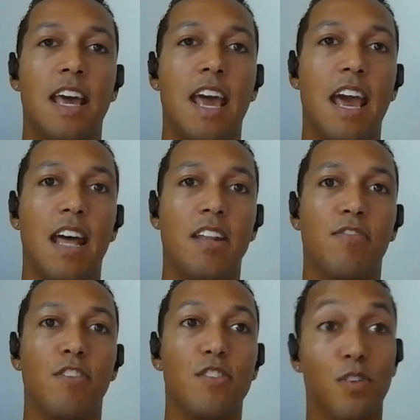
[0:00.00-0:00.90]
And
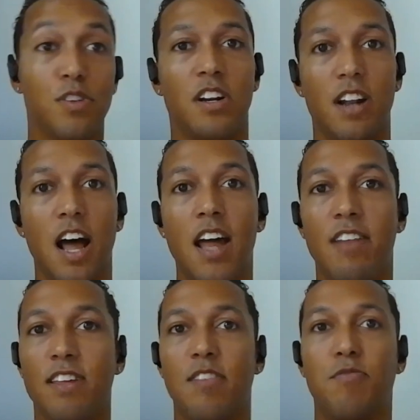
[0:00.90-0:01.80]
for those folks that are
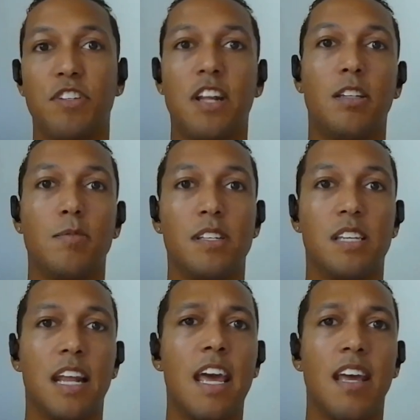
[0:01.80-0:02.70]
not, if they reached out to me and
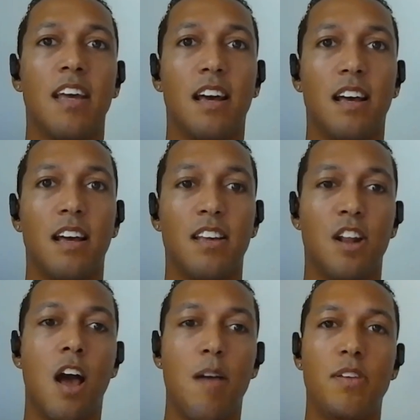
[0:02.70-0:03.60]
said, "Hey,
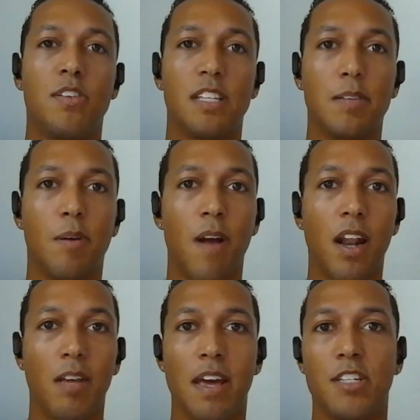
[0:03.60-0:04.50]
I'm also thinking about
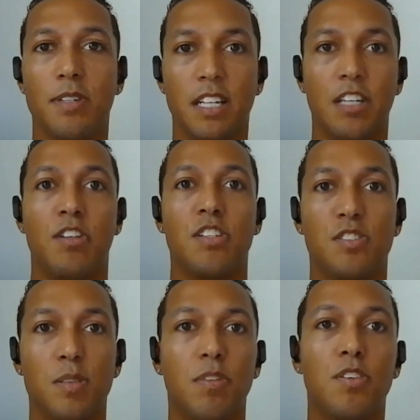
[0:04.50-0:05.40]
product management. Like, is
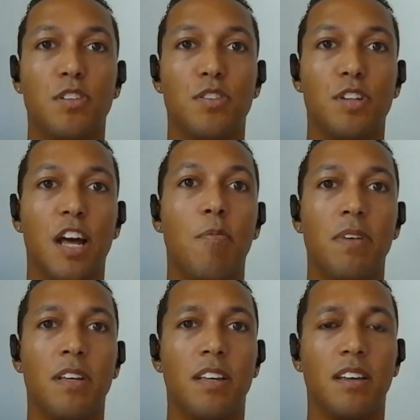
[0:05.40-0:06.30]
there something you could do to help
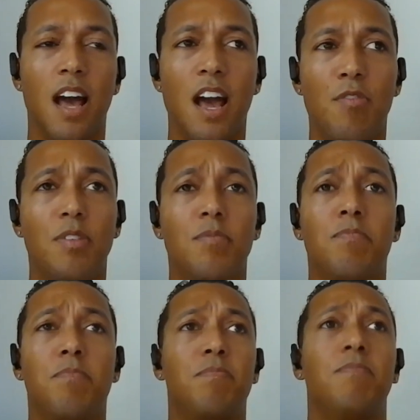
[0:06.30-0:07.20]
me?" I would,
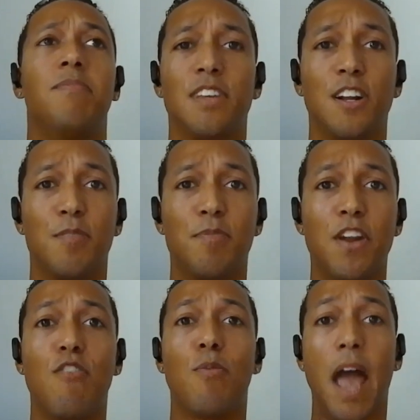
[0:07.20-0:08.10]

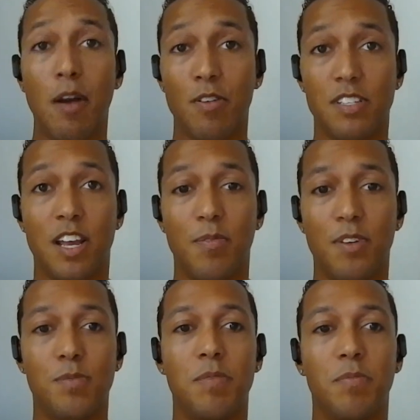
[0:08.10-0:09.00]
bend over backwards to help
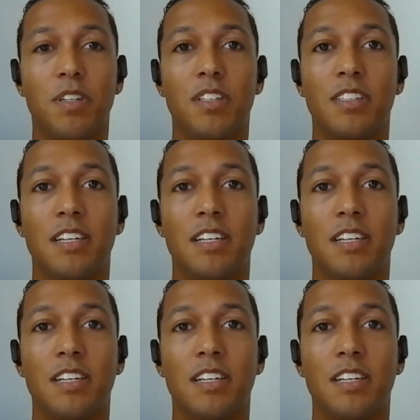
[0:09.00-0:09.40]
those people.